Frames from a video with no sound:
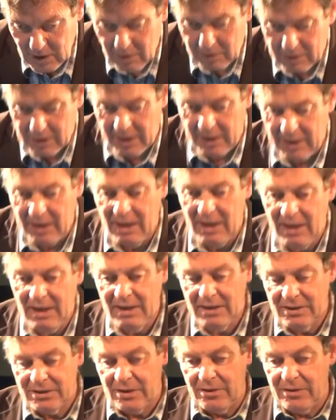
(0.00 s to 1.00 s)
were going. Okay,
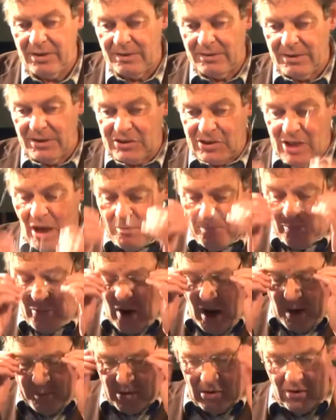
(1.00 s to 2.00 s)
so the, the
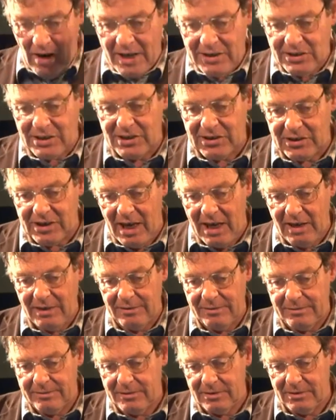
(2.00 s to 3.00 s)
subprime crisis
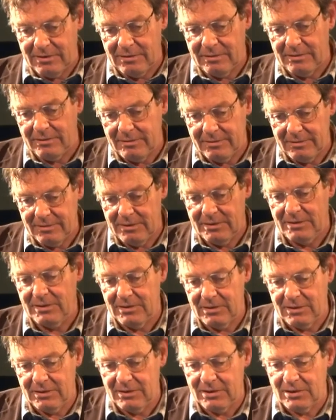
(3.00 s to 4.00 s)
then
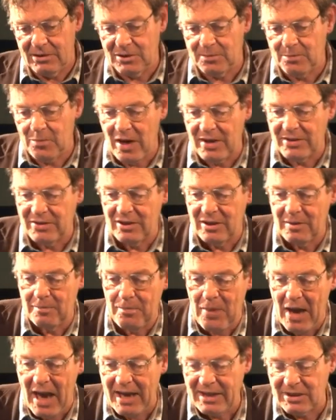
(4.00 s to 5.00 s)
spread to the
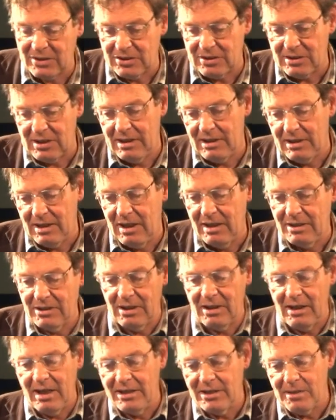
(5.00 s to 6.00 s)
banks, and
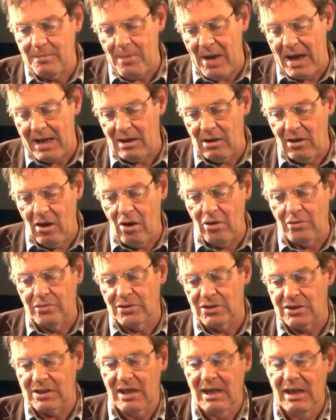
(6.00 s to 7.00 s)
inter, interbank
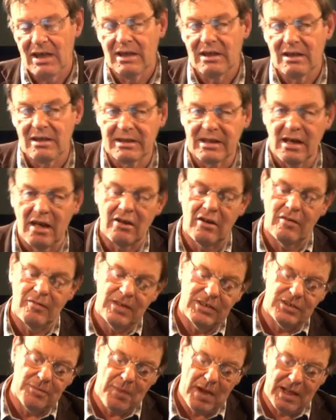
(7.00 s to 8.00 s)
loans were cut off.
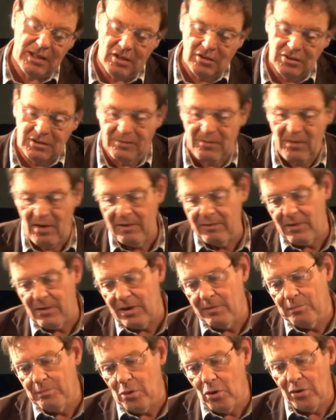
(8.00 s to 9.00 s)
Interbank loans are very,
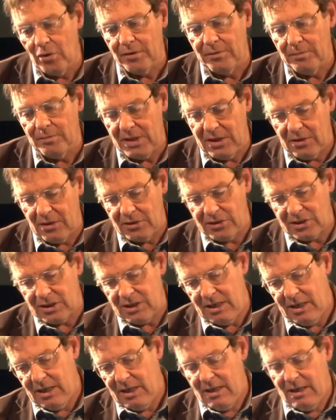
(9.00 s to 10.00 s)
very important because
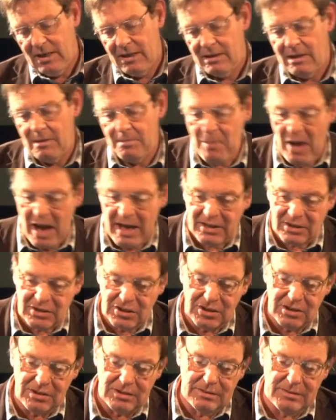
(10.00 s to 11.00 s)
the
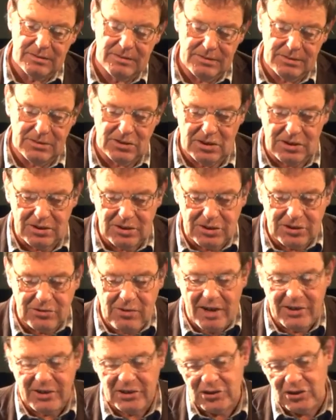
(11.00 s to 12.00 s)
bank's
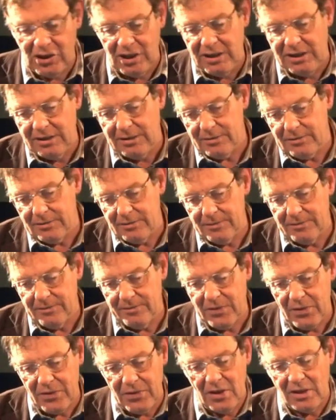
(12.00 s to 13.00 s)
strategy
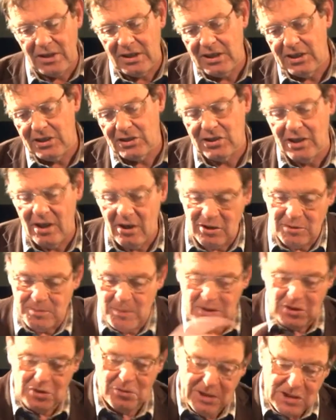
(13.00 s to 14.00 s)
for thirty years now has
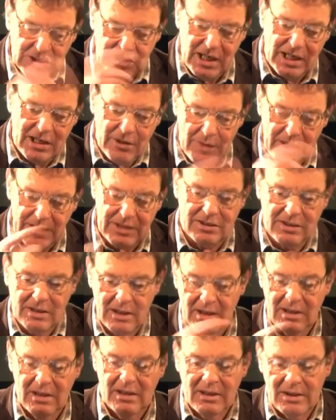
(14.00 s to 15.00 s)
been to accelerate
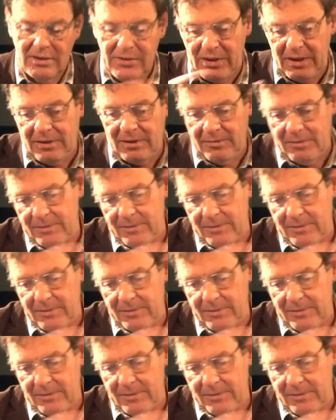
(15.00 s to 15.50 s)
the,